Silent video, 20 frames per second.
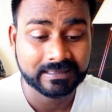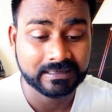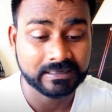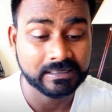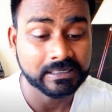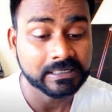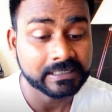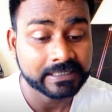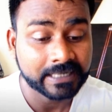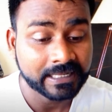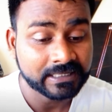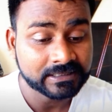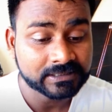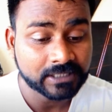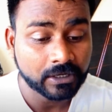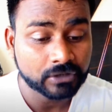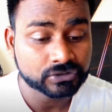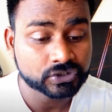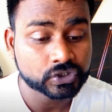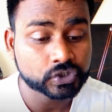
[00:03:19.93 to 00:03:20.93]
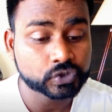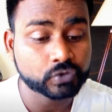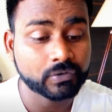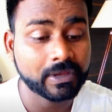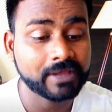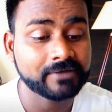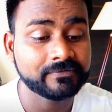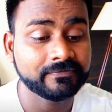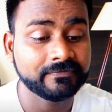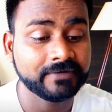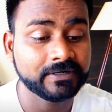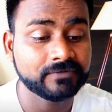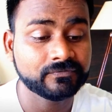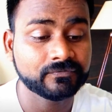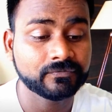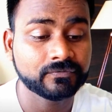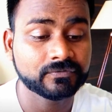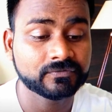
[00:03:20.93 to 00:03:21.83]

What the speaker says: in 10,000 square feet